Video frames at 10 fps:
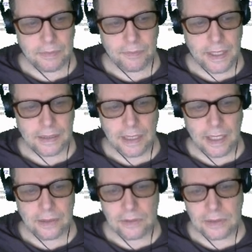In fact,
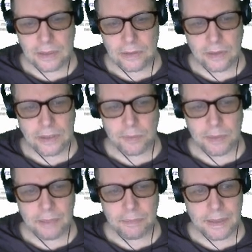I don't see Deutsche
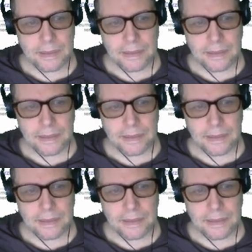Bank being